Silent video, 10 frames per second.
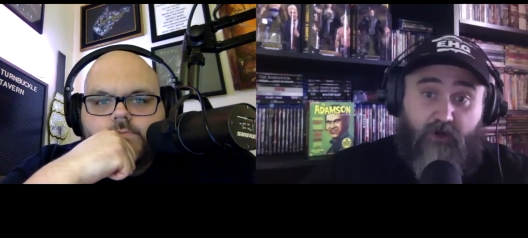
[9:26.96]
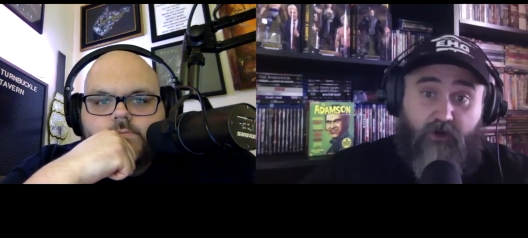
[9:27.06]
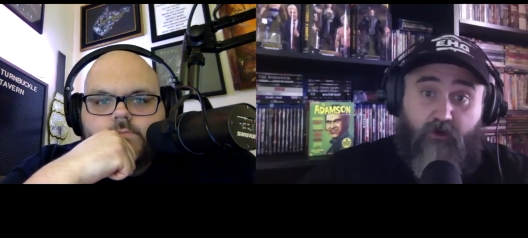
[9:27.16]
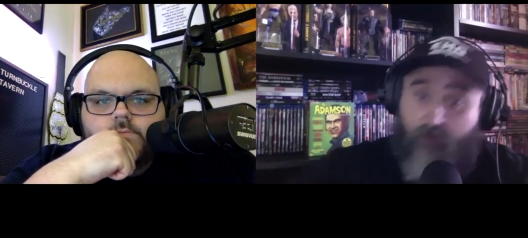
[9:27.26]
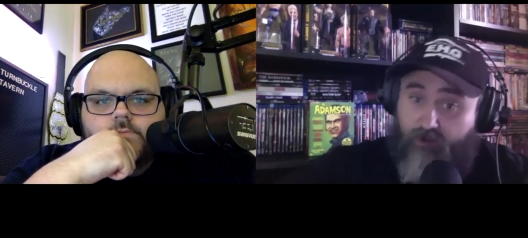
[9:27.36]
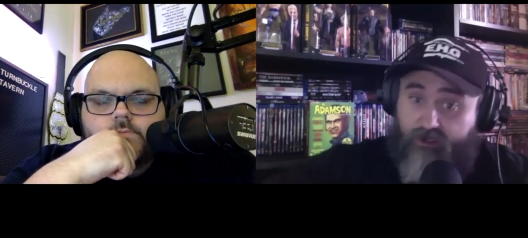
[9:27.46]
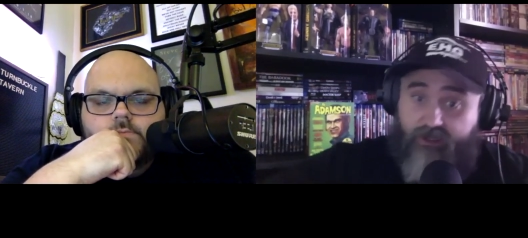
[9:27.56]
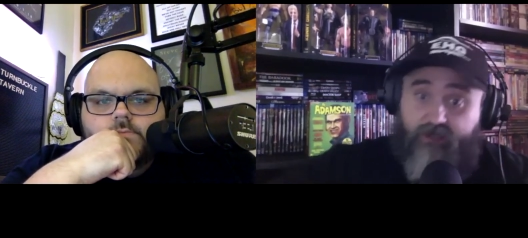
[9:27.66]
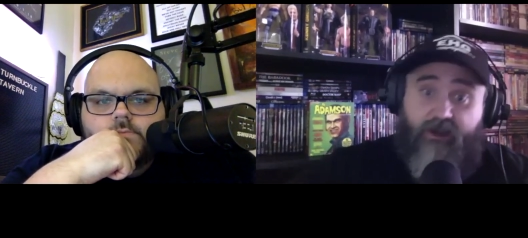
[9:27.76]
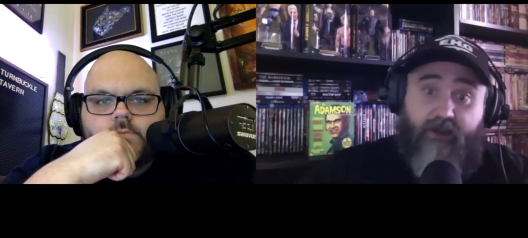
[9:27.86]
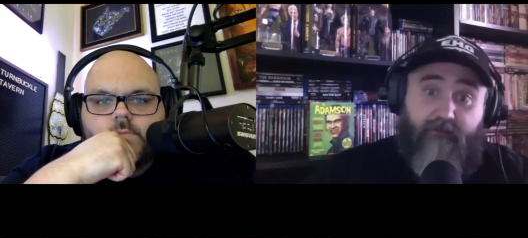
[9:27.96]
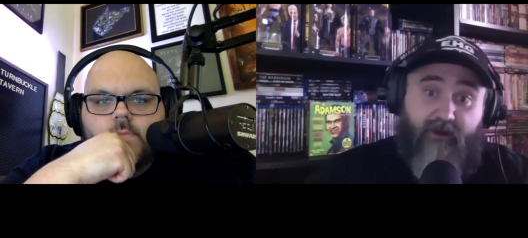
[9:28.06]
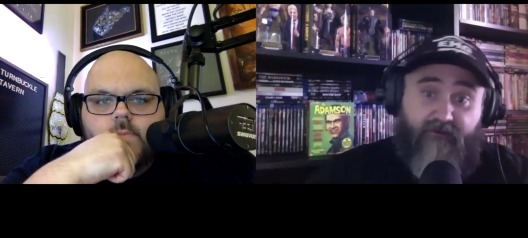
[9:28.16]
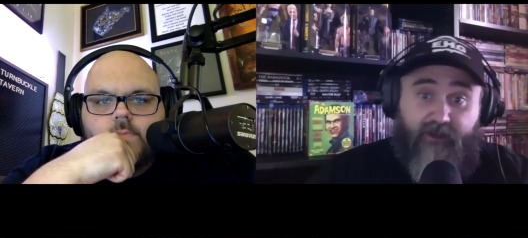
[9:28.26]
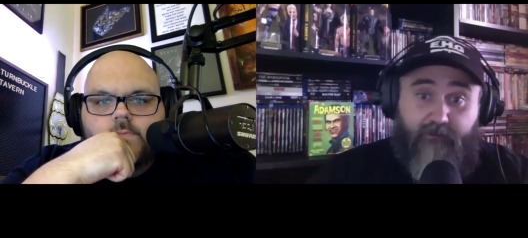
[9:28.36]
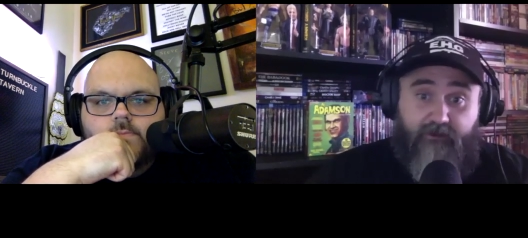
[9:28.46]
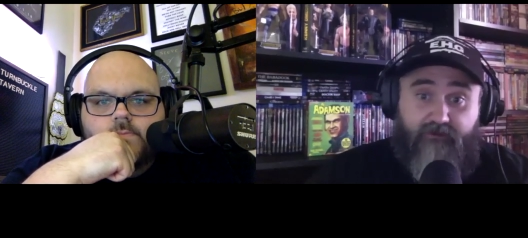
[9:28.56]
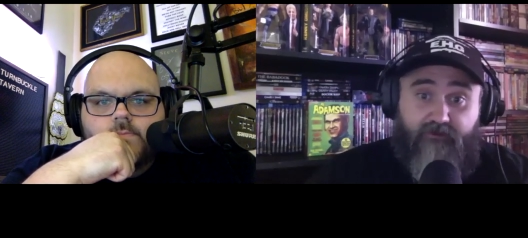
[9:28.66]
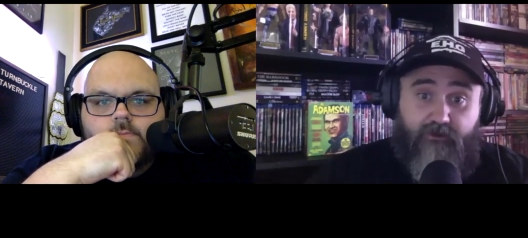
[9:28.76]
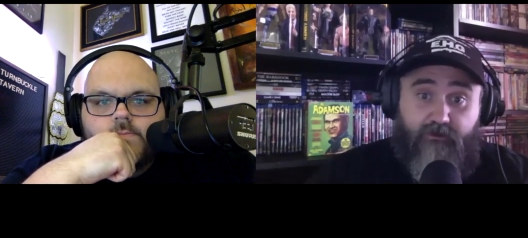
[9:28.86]
Speaker 1: Order in a Nightmare Family
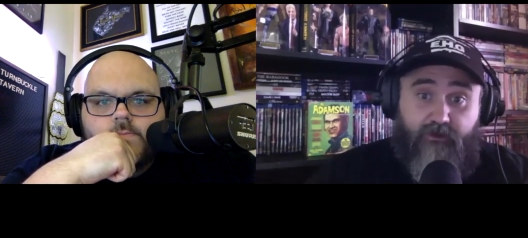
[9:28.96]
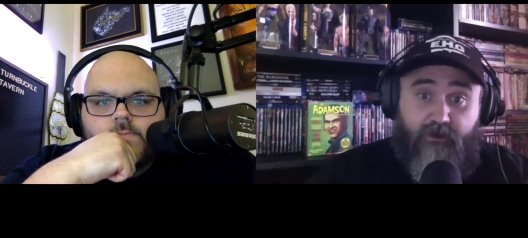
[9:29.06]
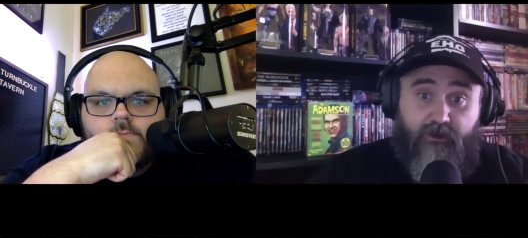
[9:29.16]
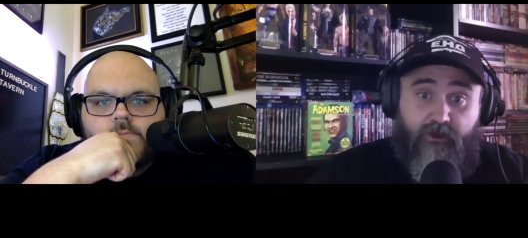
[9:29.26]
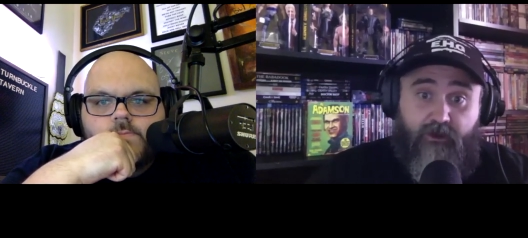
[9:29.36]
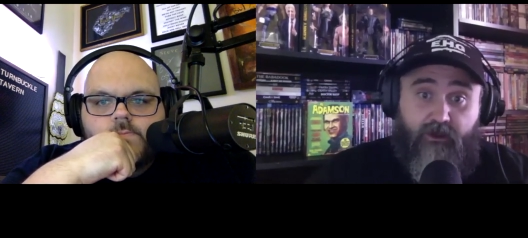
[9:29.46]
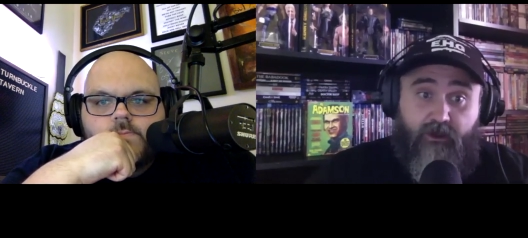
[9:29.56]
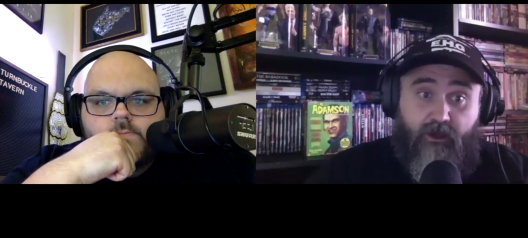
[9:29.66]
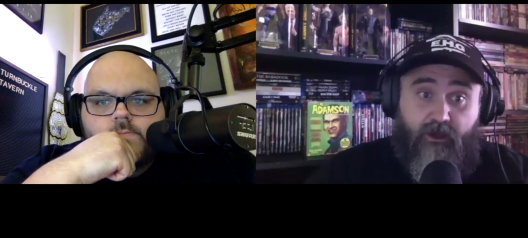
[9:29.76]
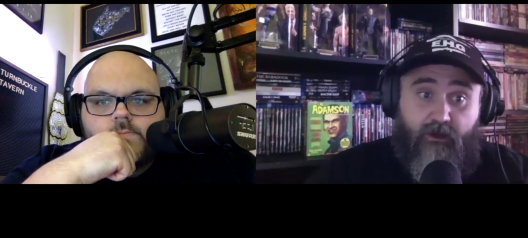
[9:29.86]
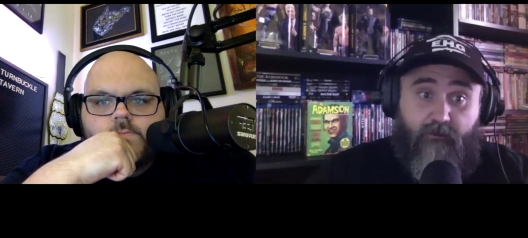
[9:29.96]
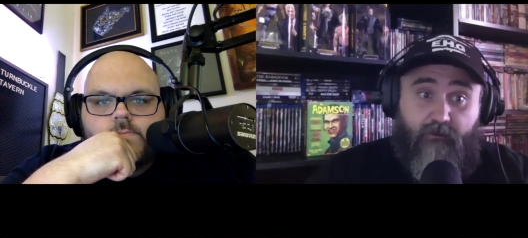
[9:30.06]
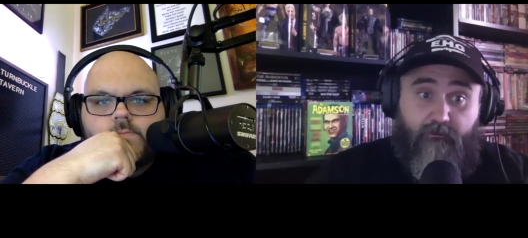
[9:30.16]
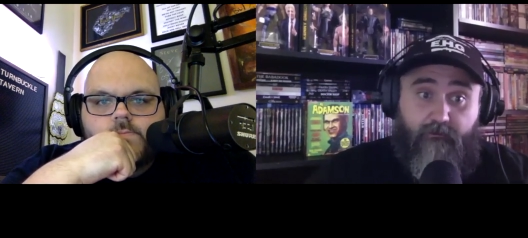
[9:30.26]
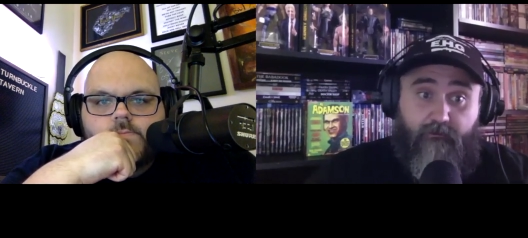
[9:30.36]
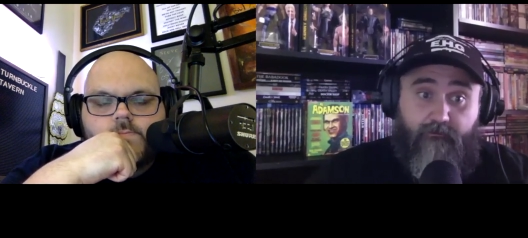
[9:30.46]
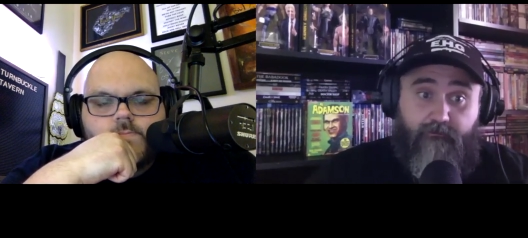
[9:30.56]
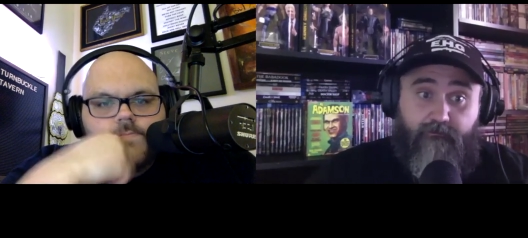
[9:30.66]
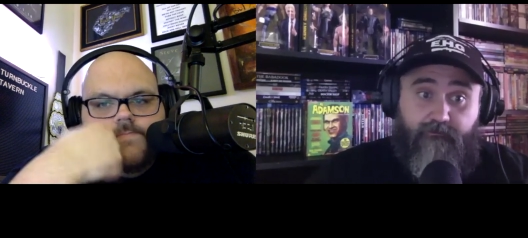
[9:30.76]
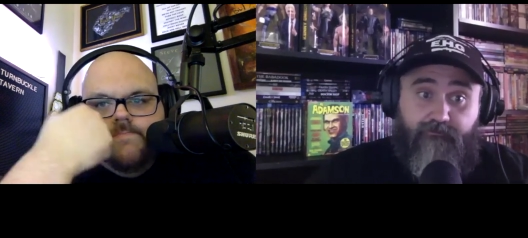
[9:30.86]
feud? Um,
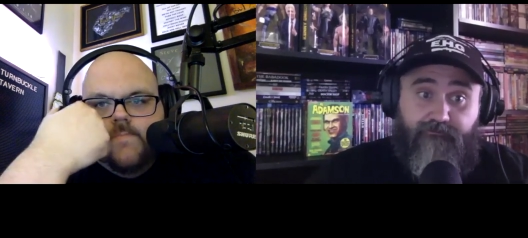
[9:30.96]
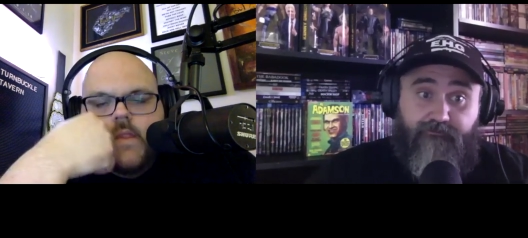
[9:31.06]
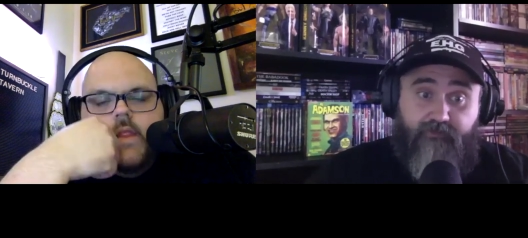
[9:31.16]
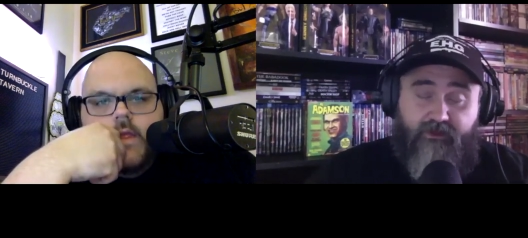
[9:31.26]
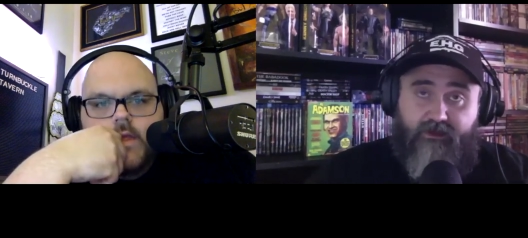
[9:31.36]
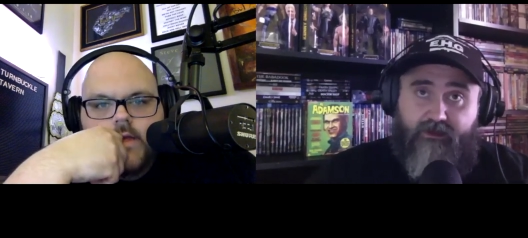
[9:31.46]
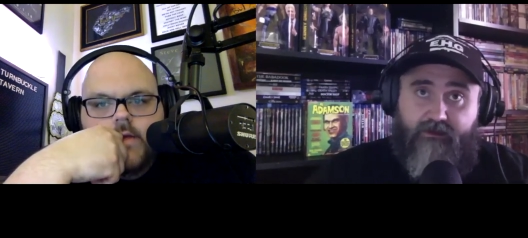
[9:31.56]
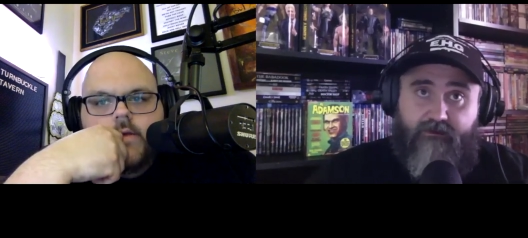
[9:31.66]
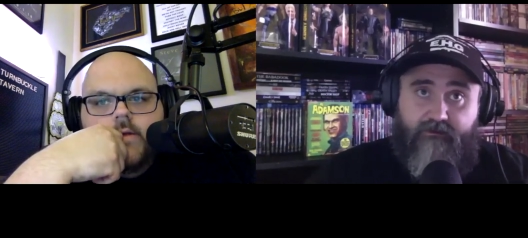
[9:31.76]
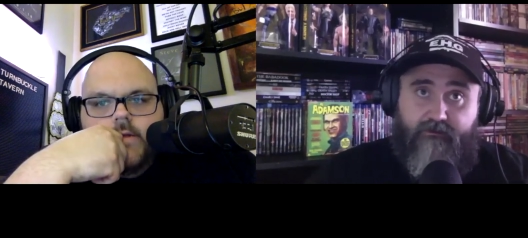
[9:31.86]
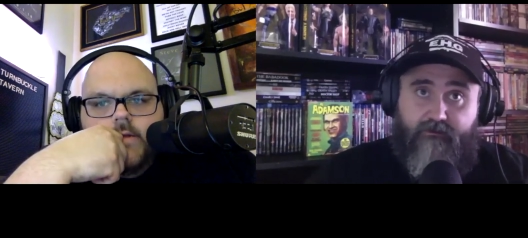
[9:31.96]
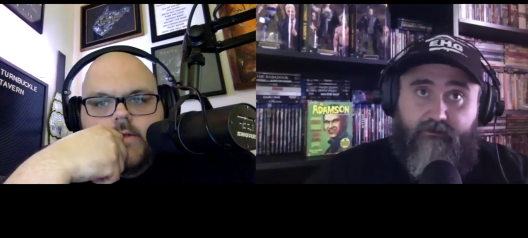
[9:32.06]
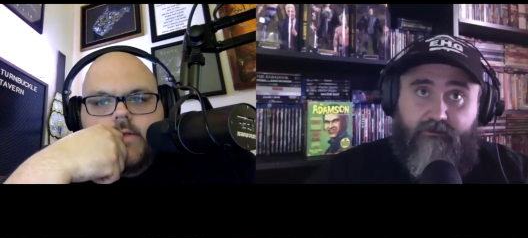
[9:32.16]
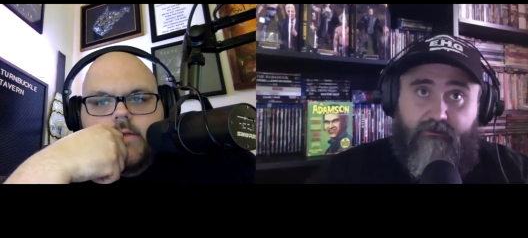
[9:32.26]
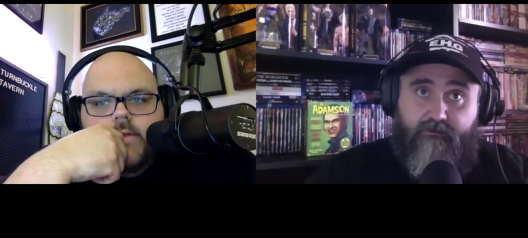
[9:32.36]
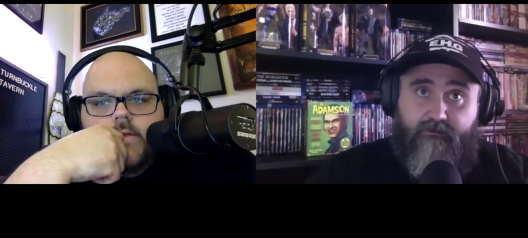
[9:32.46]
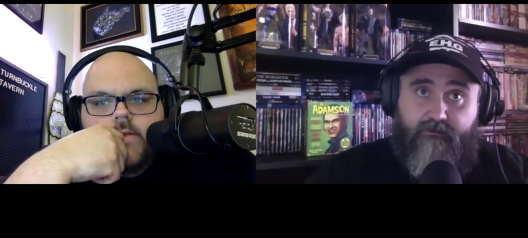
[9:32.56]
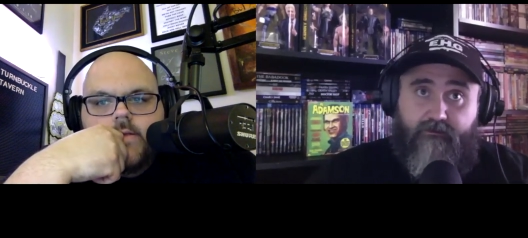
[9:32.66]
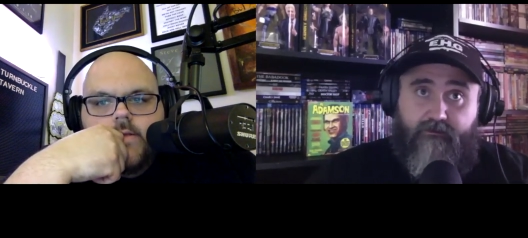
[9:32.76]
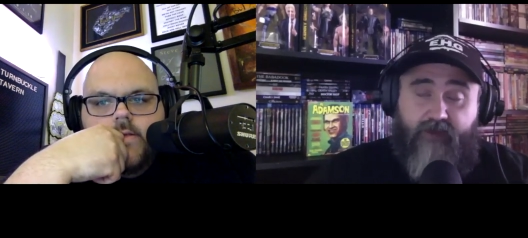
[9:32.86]
uh,
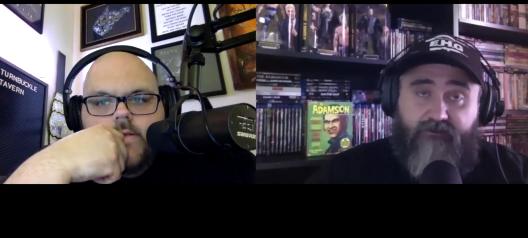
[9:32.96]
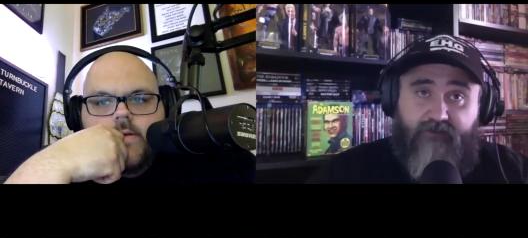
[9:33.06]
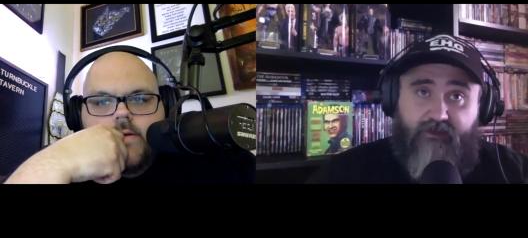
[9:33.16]
I think